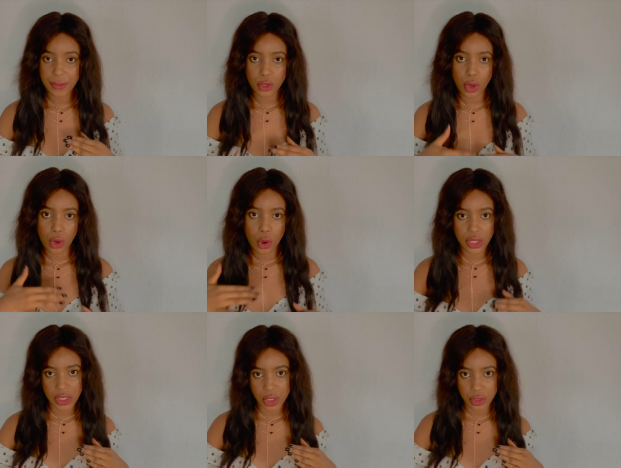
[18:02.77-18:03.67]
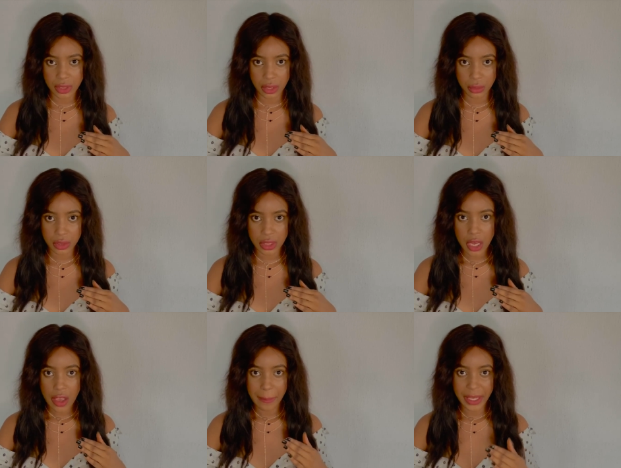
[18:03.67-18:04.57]
you're not cutting your nails
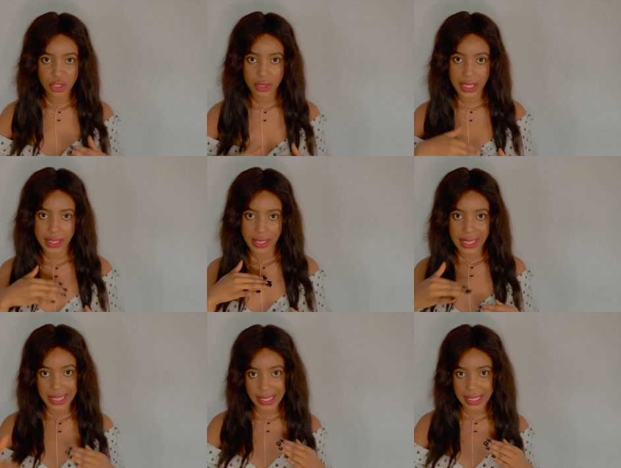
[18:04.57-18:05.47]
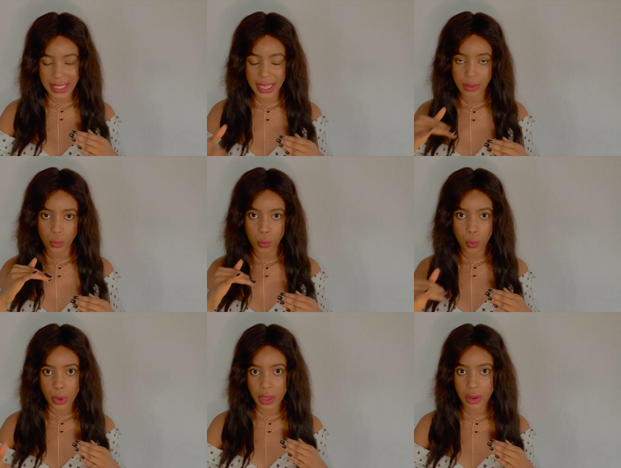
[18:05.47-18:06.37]
make sure that they're clean and
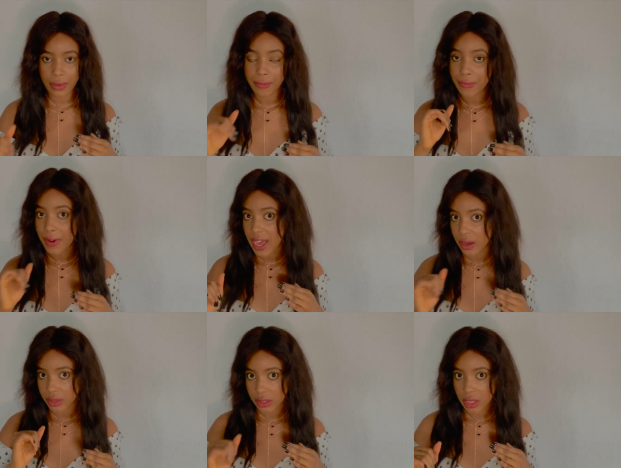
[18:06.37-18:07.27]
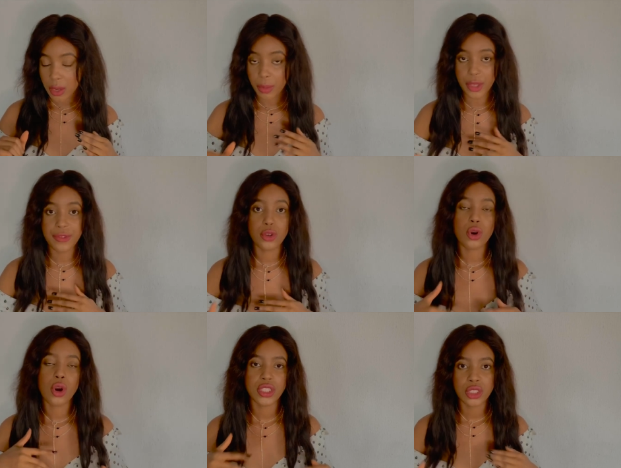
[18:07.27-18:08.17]
well filed or if you're
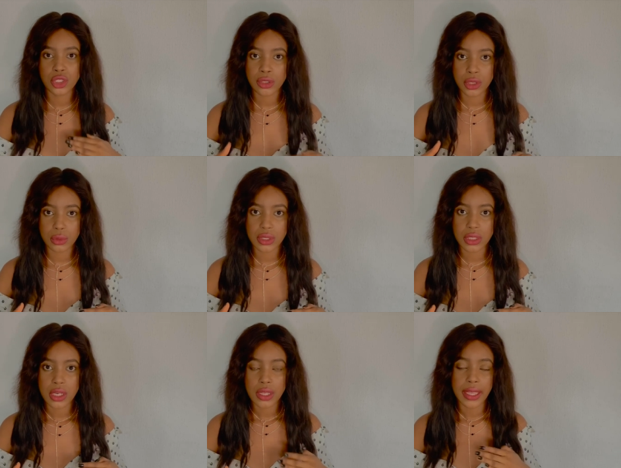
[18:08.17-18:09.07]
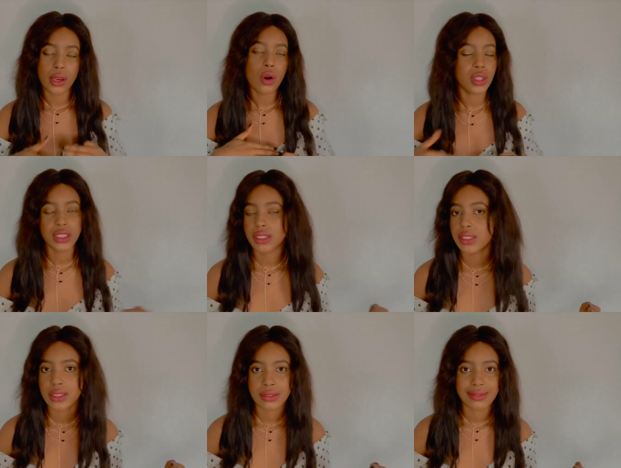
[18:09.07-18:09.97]
cutting your nails then cut it
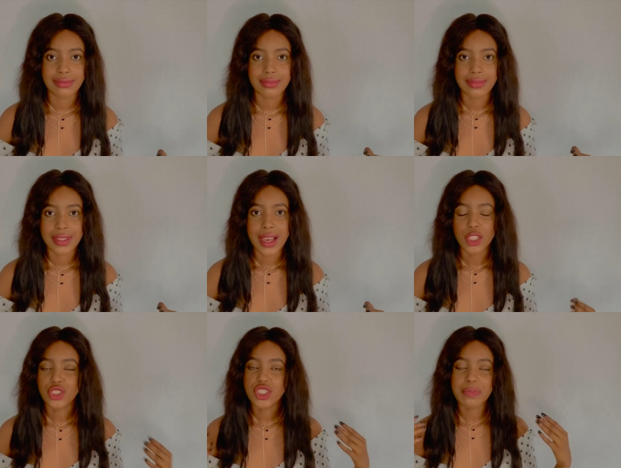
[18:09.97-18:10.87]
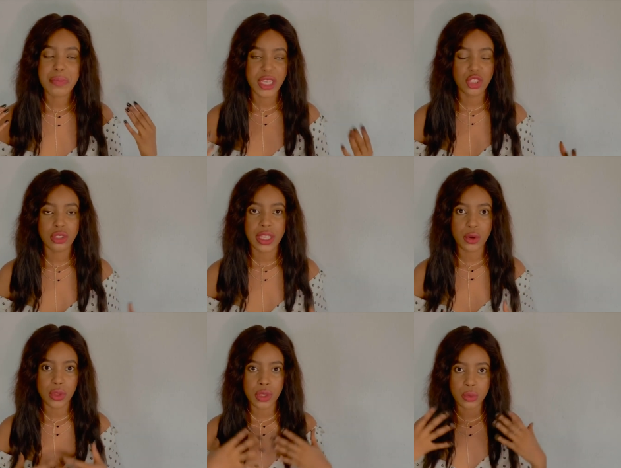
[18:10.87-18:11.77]
just make sure that your
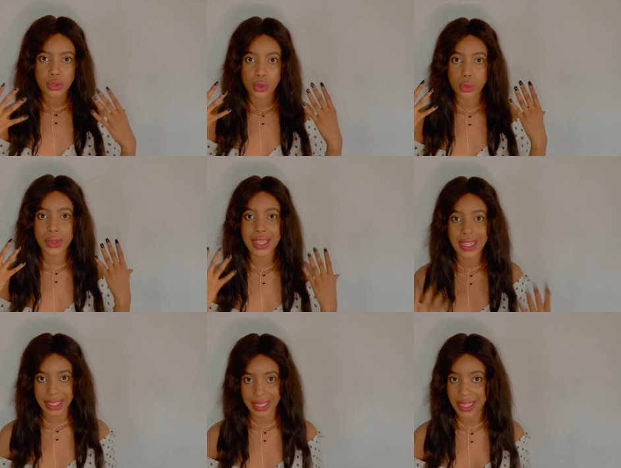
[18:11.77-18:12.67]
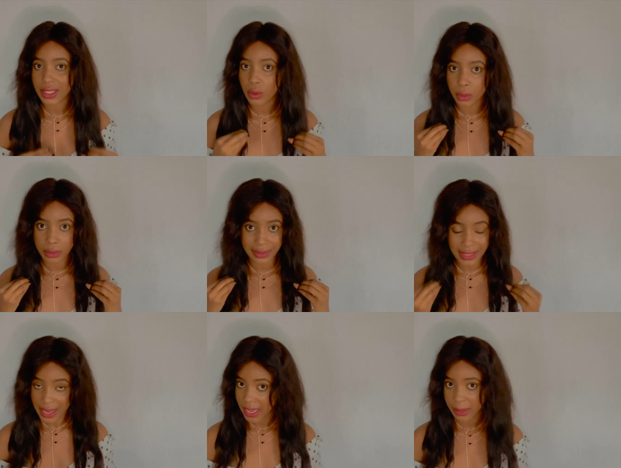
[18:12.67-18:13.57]
nails look clean at all
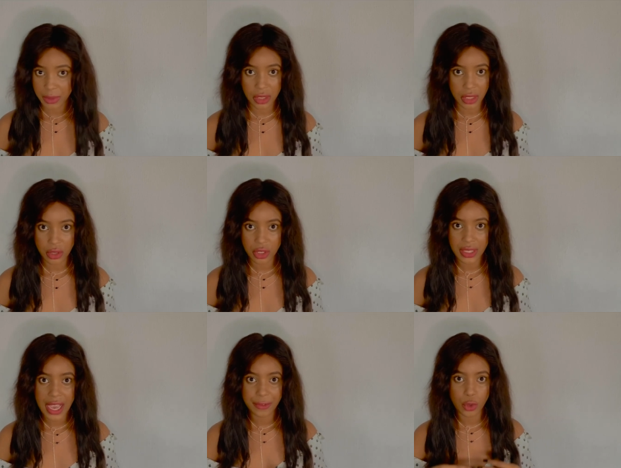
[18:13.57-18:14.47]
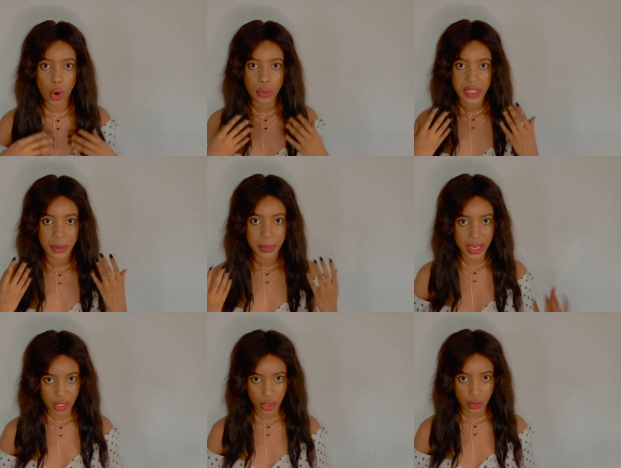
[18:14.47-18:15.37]
times it doesn't have to always be
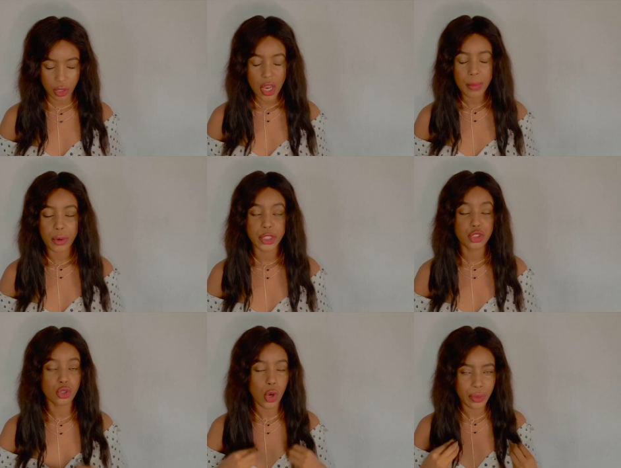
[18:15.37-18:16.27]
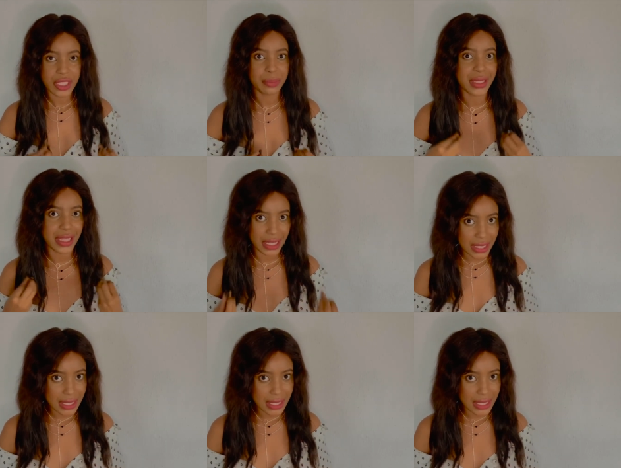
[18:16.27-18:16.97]
pedicured but it should always be neat